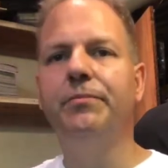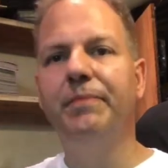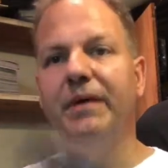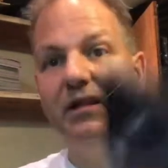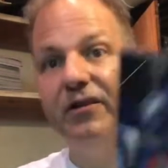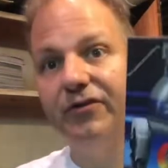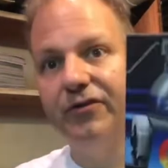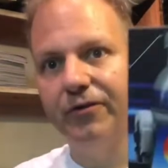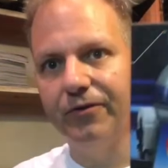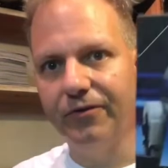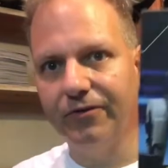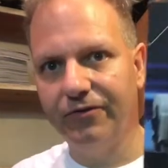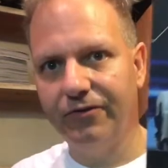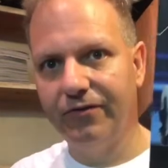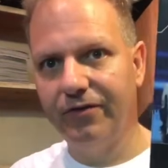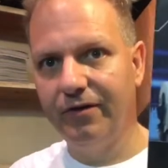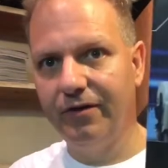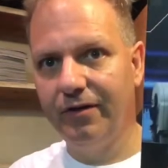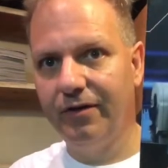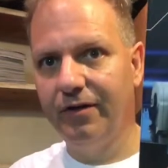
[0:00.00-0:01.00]

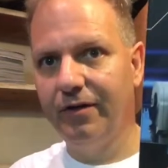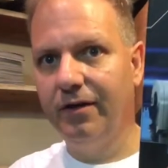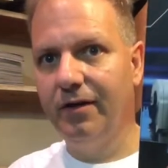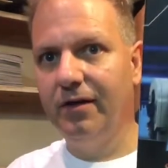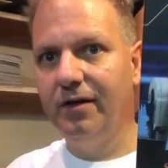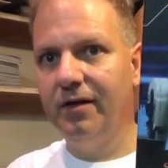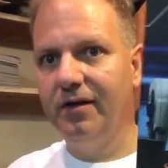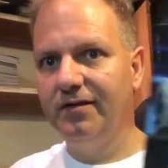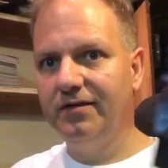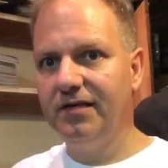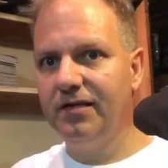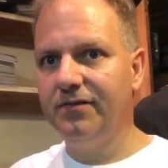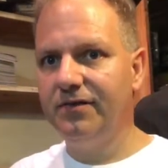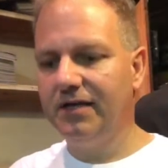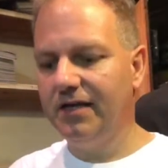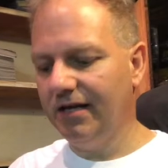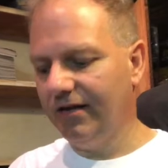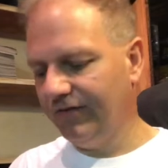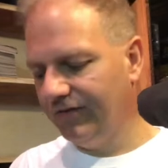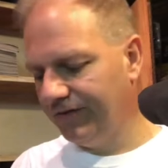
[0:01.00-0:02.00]
Builders
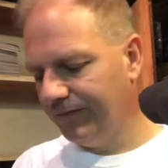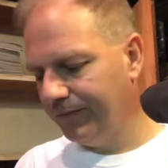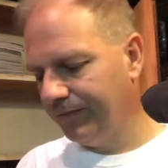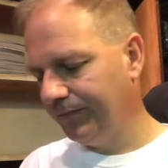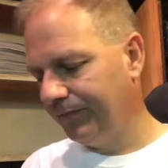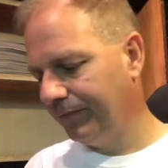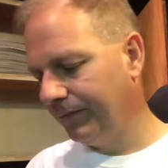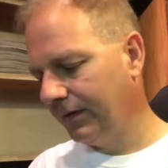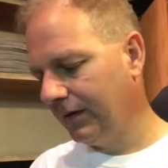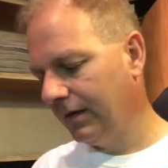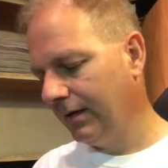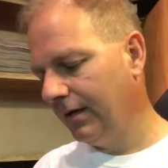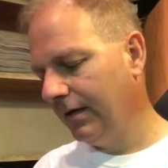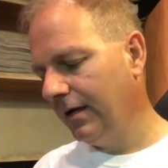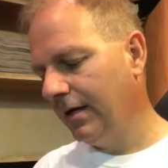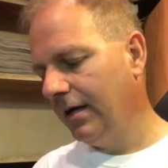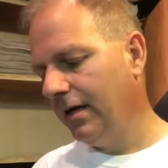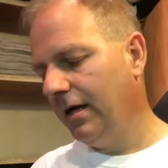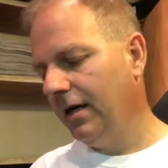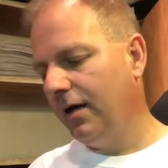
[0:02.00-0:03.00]
DVDs.
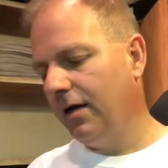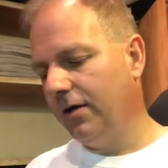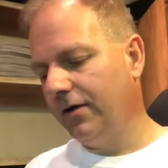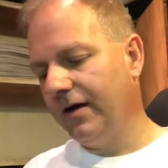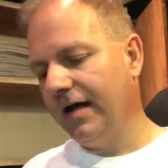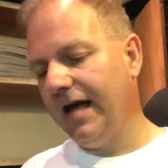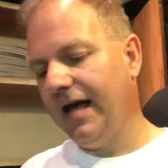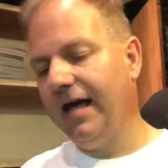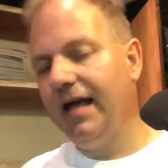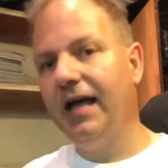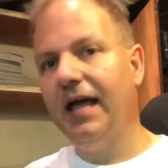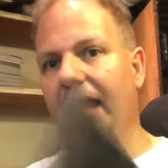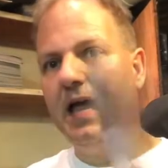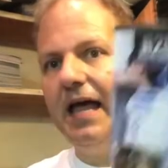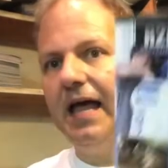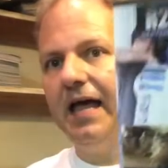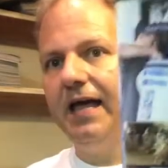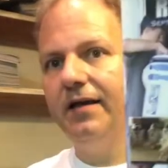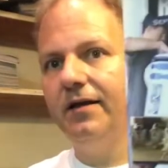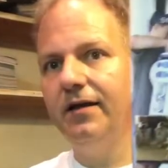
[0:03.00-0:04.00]
Okay,
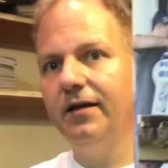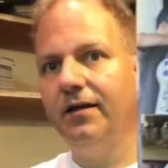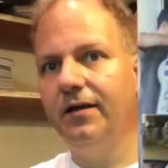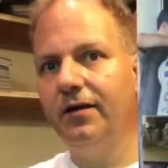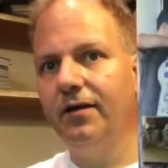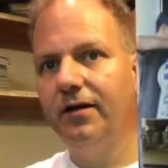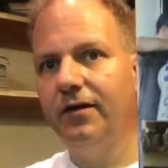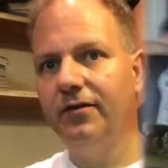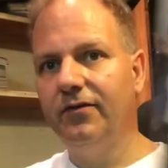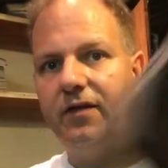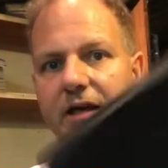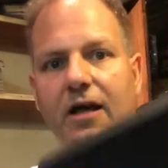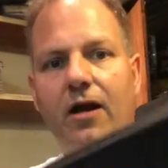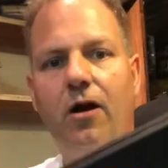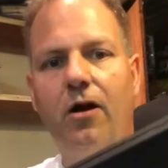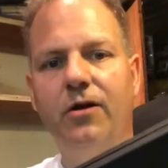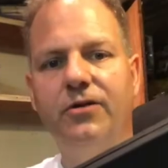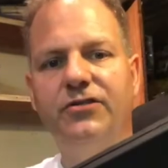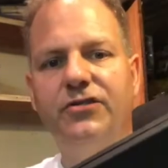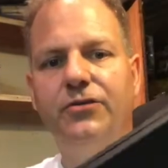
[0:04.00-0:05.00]
and it's like
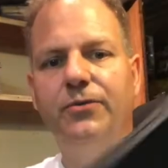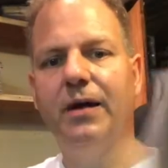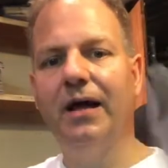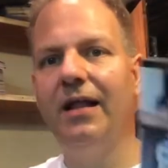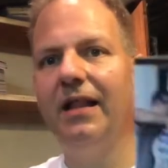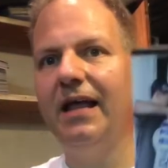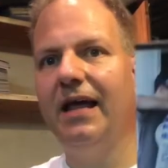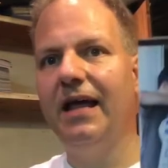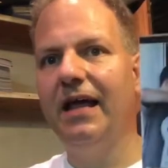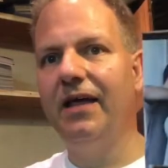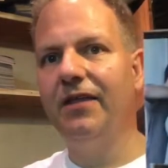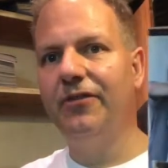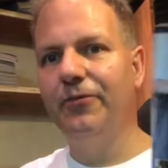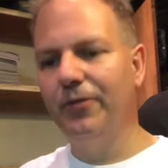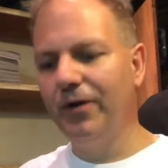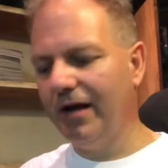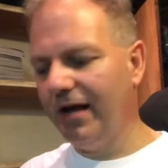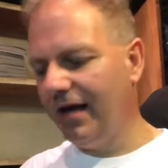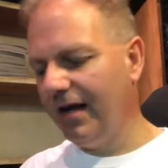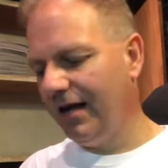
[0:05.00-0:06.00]

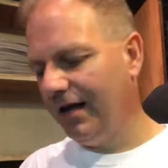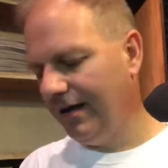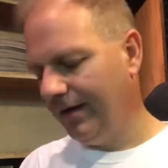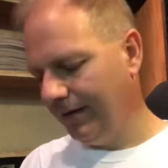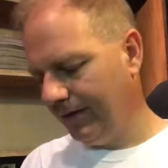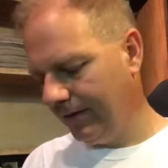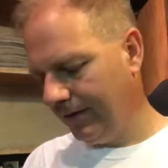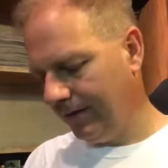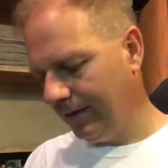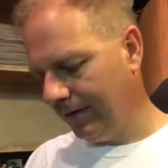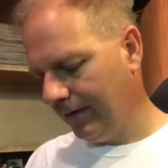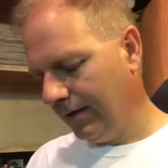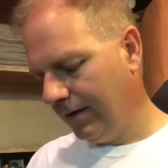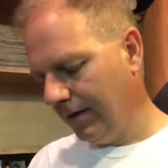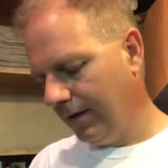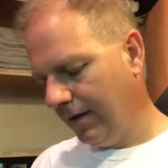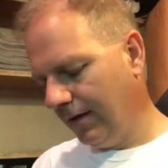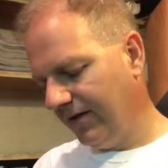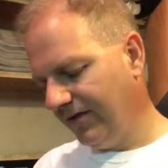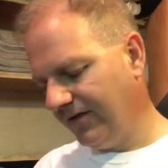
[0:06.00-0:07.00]
R2LA3,
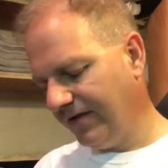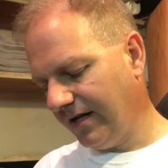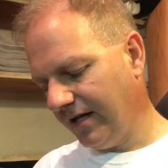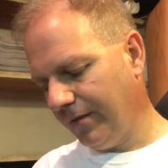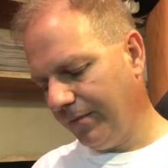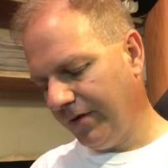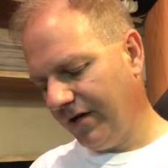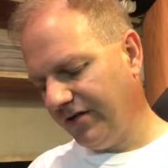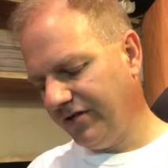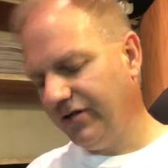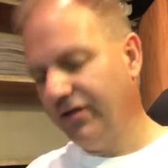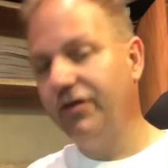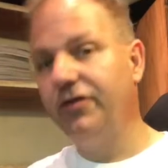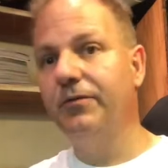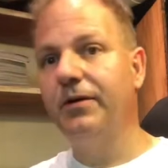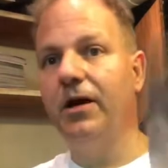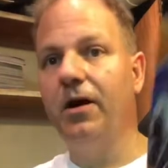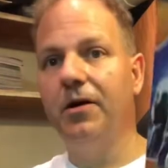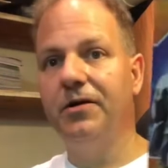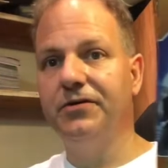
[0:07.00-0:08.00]
Celebration
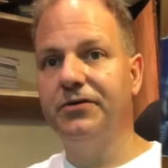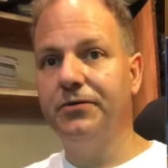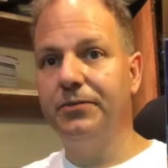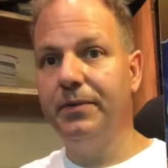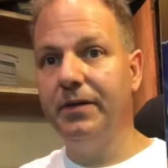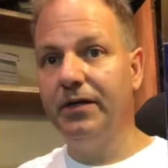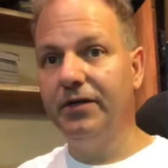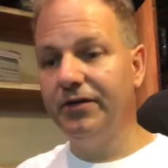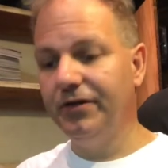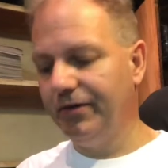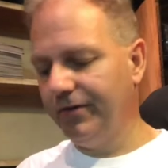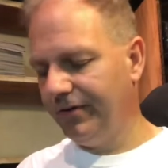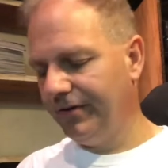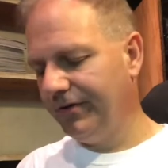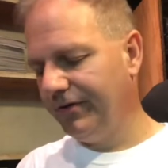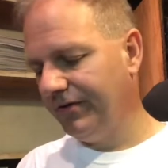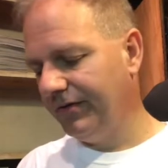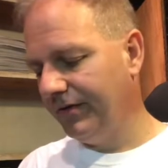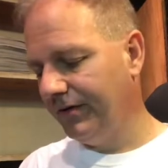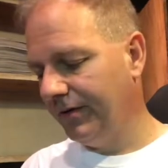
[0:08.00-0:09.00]
3 R2
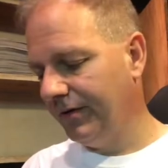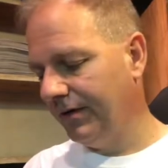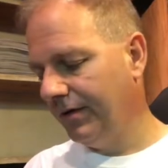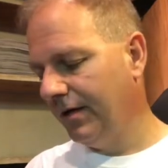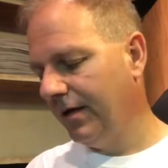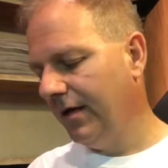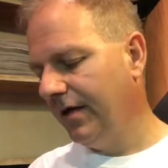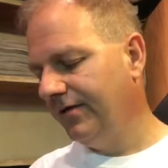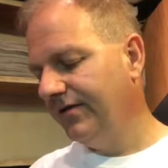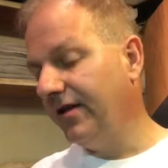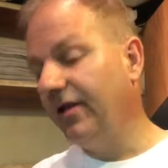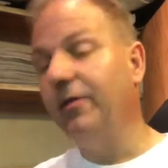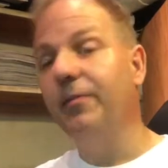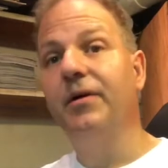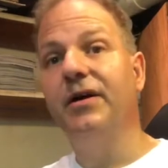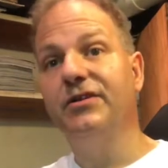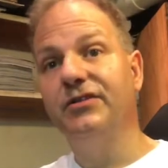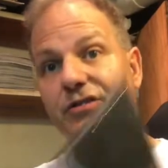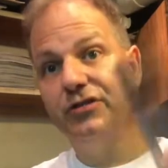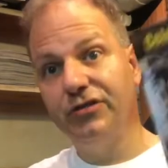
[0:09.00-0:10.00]
Builders,
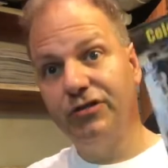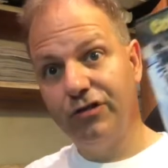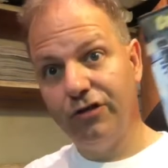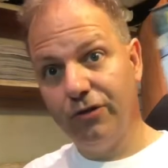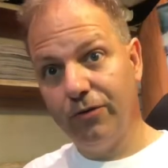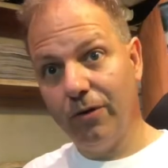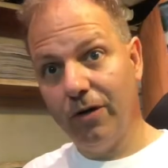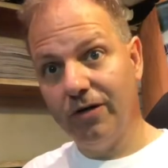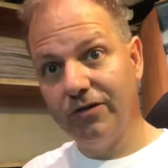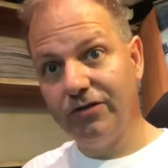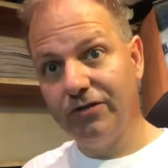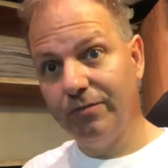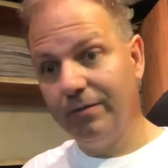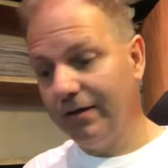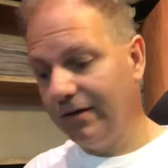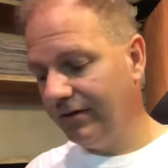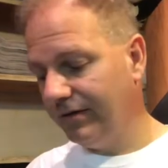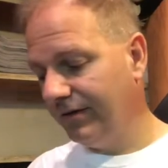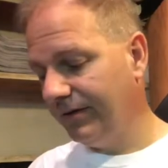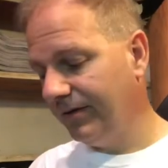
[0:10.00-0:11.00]
Celebration 2 R2
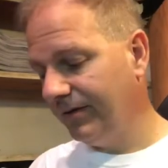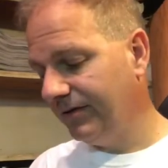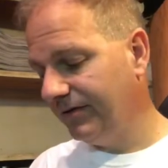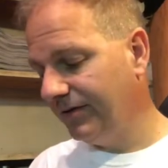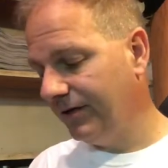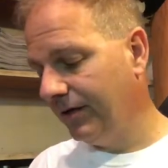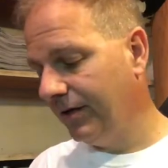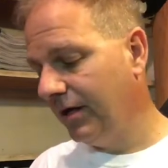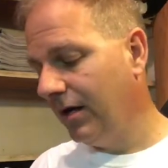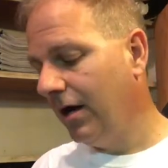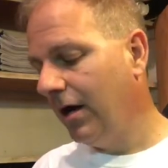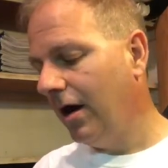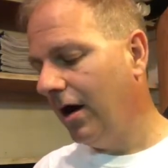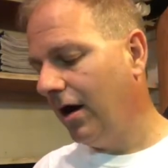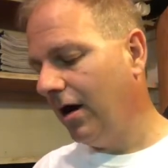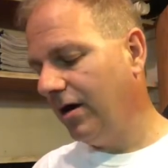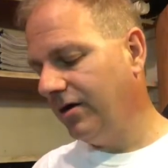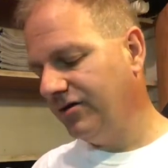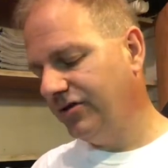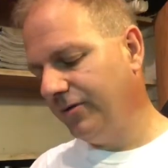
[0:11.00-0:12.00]
Builders,
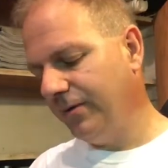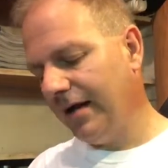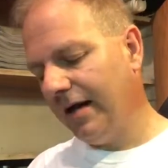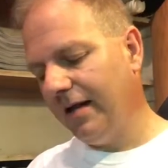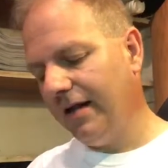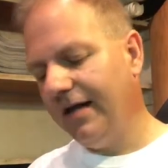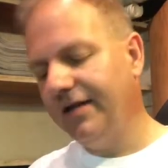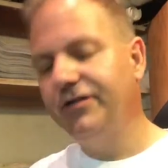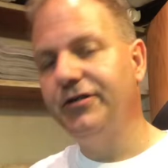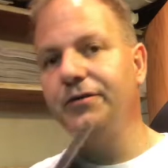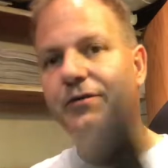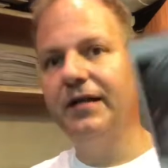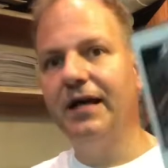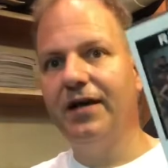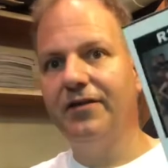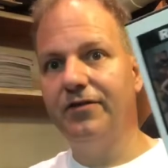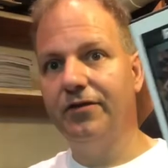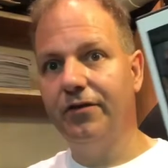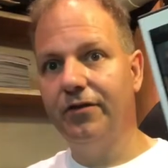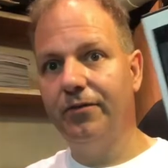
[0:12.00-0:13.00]
R2LA
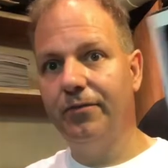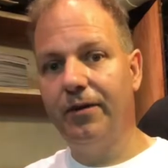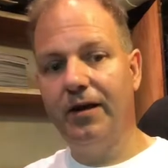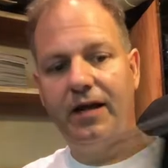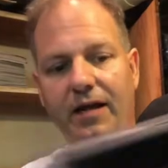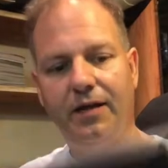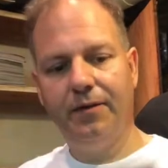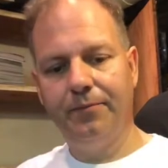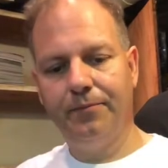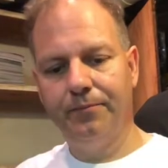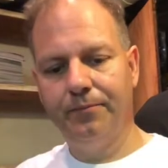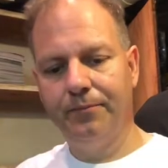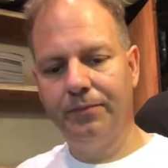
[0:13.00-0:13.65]
2003,